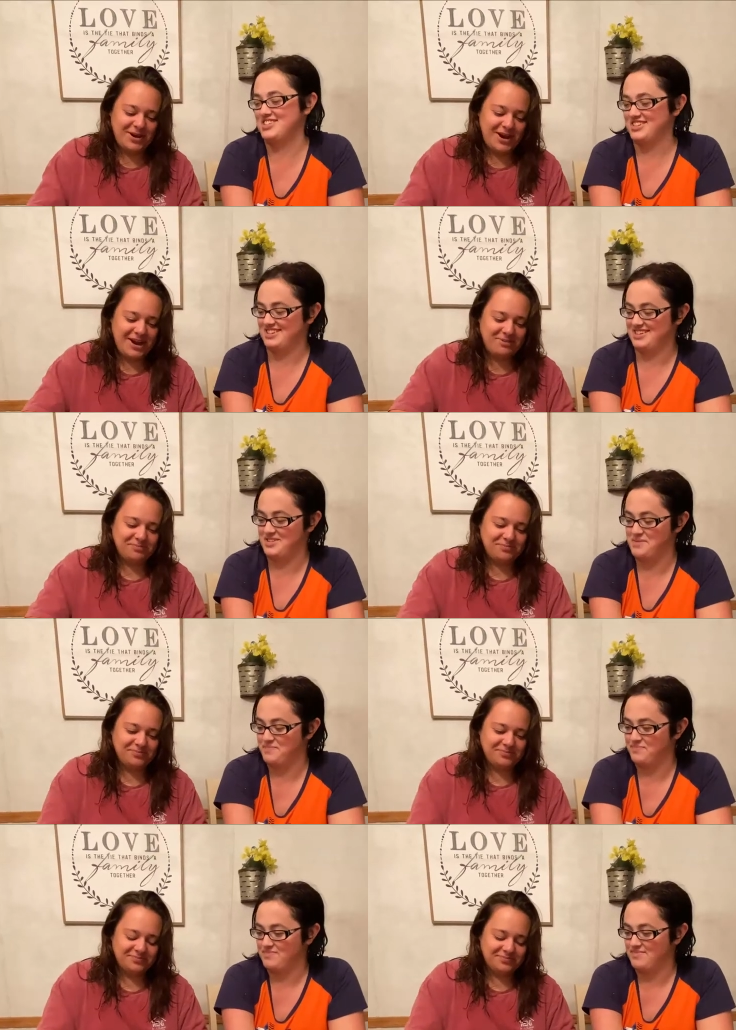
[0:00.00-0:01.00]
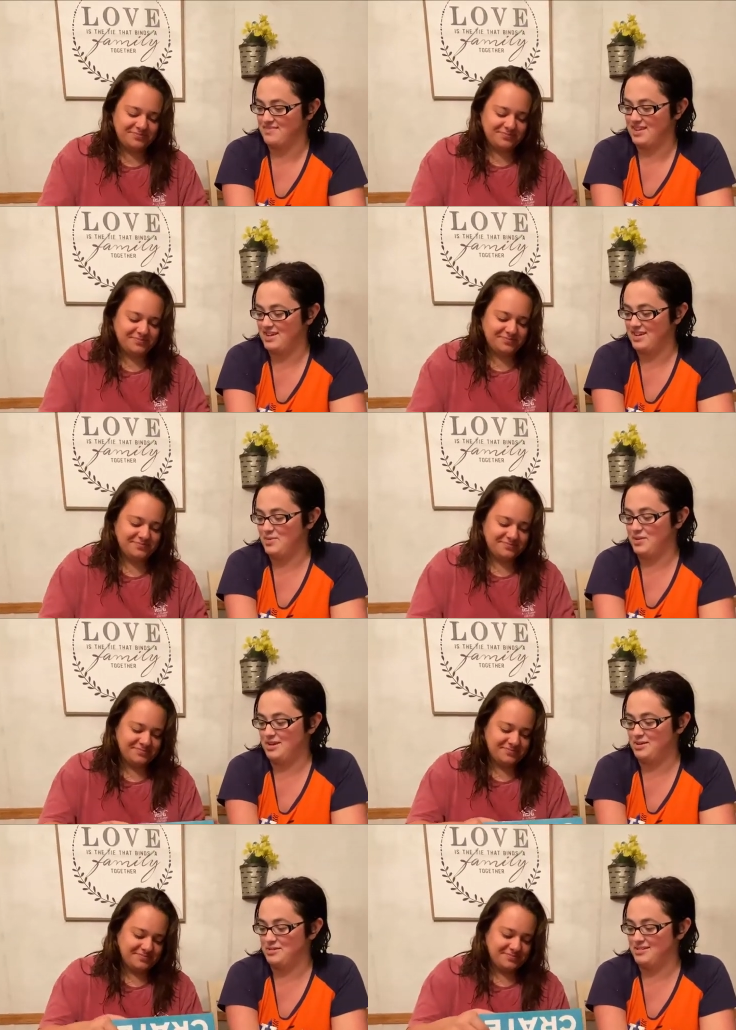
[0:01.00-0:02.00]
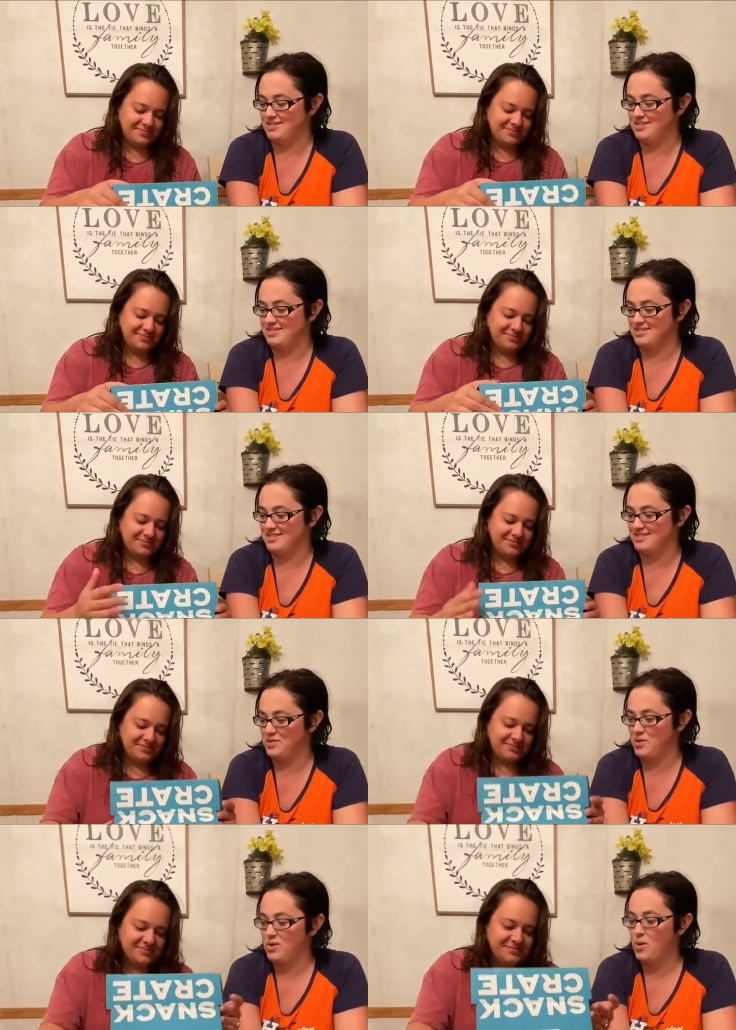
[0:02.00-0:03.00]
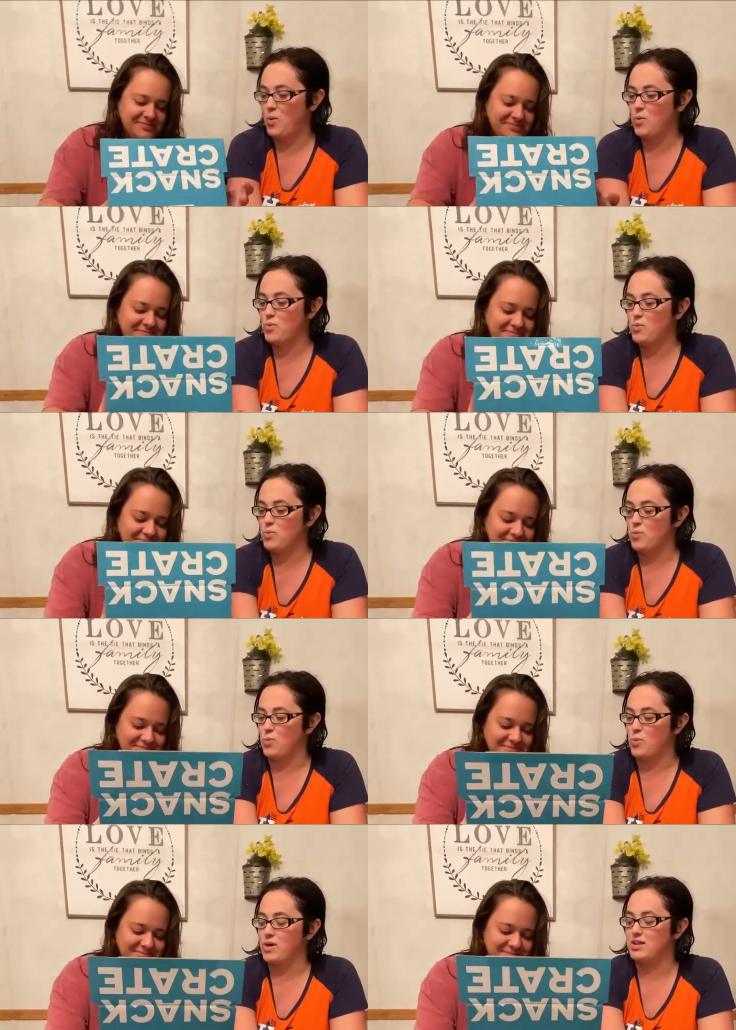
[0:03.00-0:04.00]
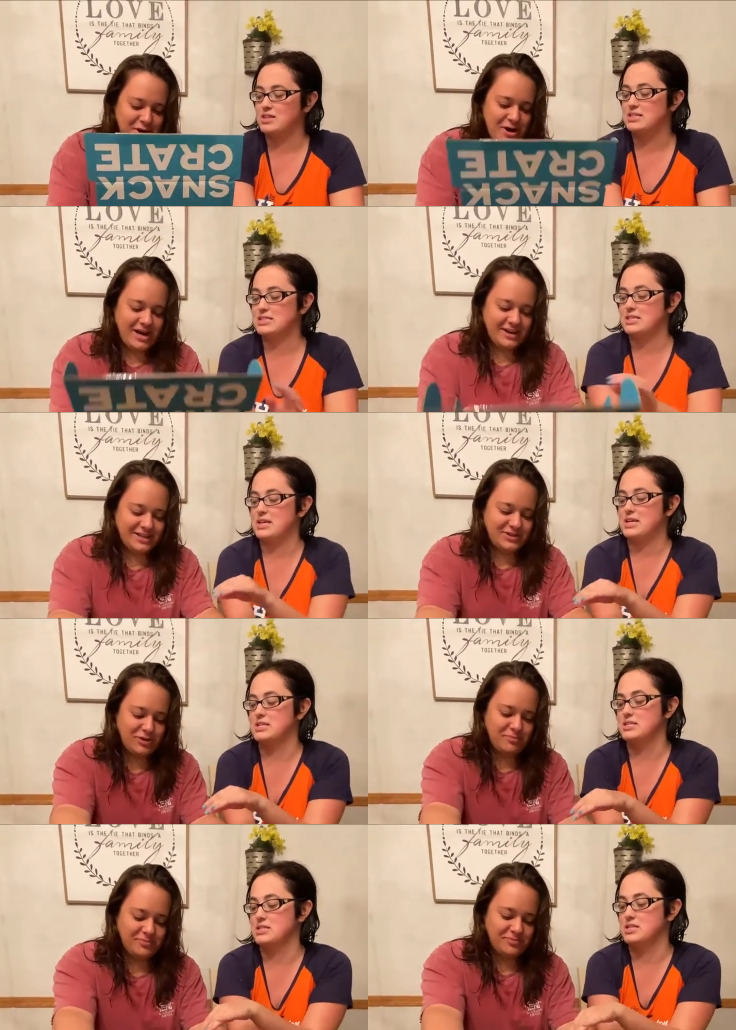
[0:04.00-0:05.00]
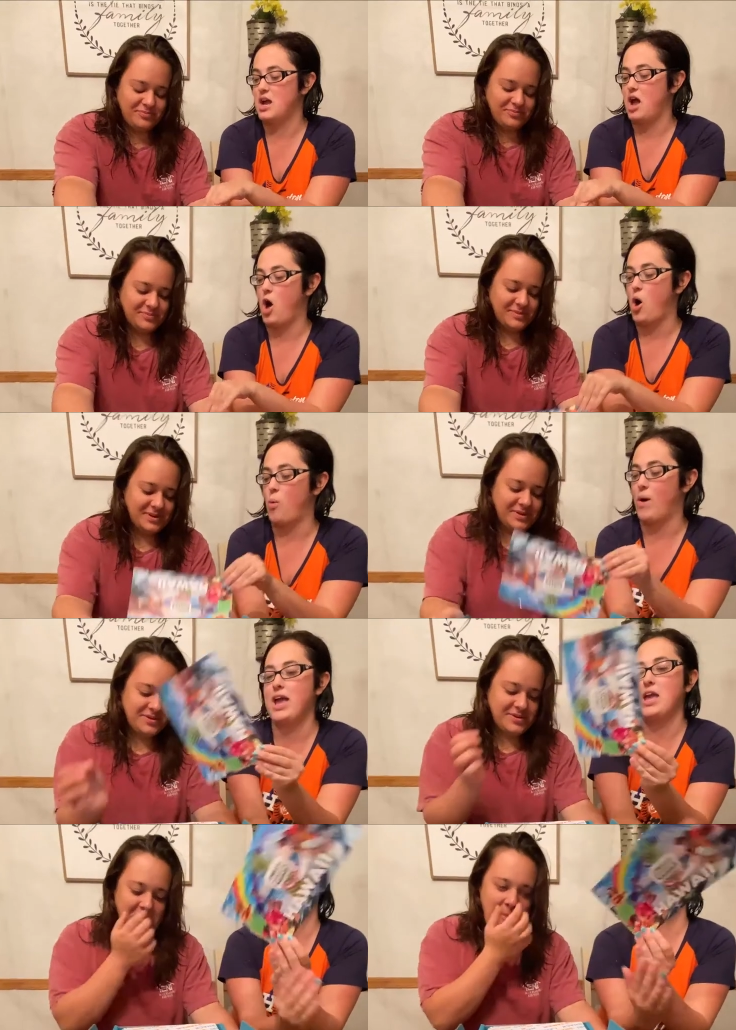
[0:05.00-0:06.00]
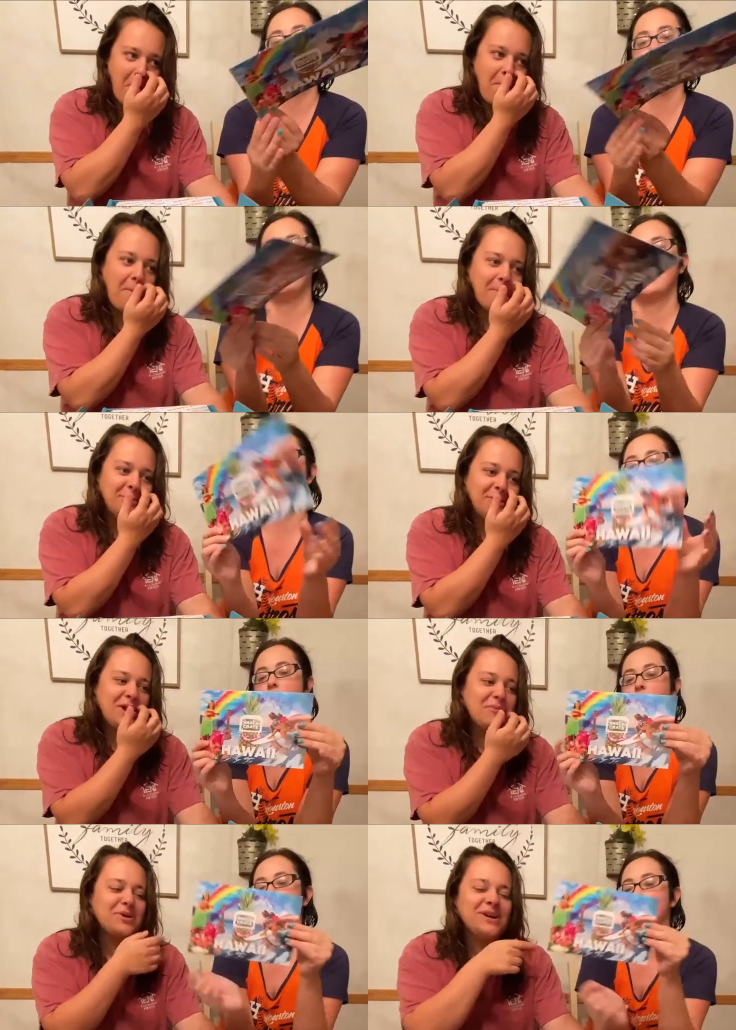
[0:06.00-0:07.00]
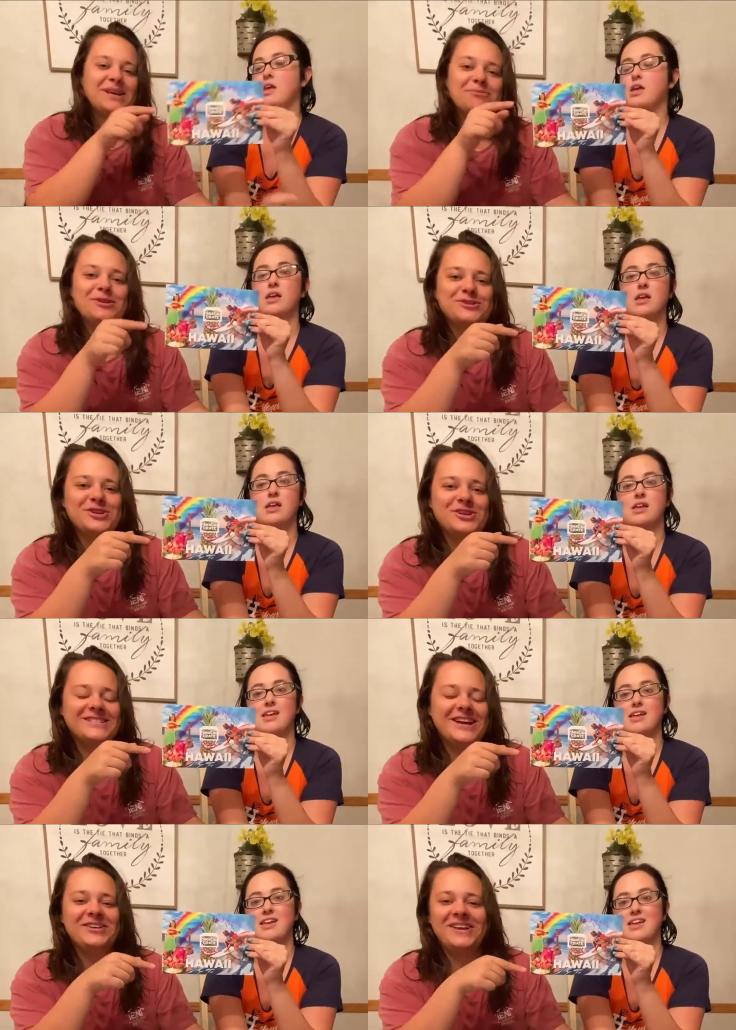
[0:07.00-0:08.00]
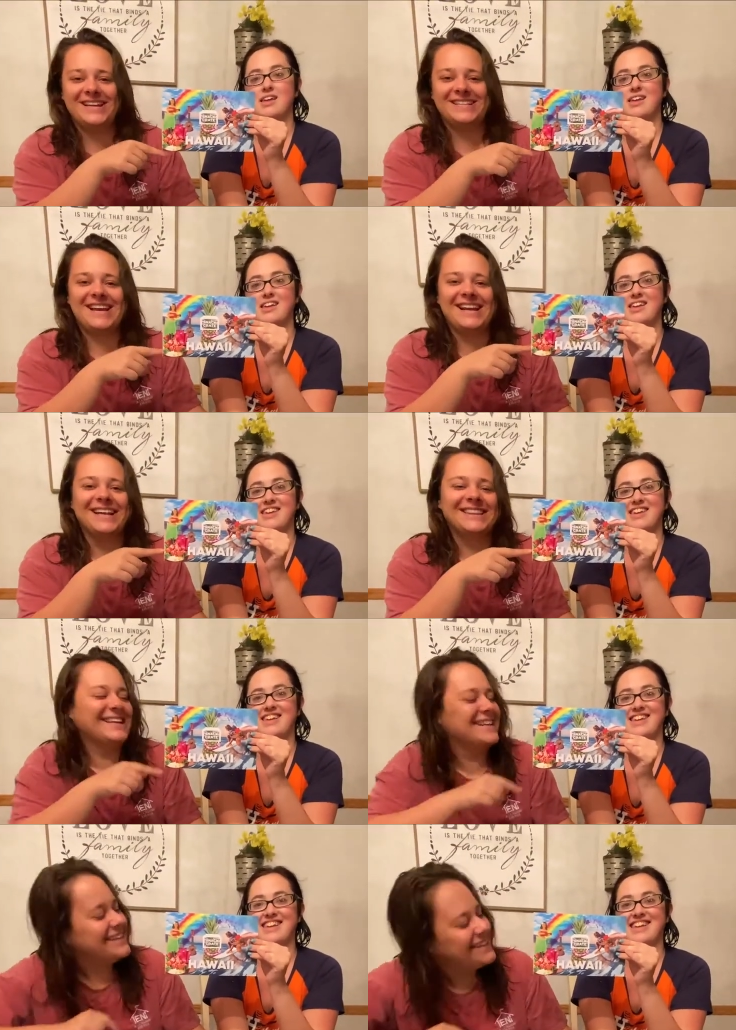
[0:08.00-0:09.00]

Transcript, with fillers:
Speaker 1: All right. All right, here we go.
Speaker 2: Ooh, All right, it's from
Speaker 1: Hawaii.
Speaker 2: Look how pretty that brochure is. Now you can't say nothing.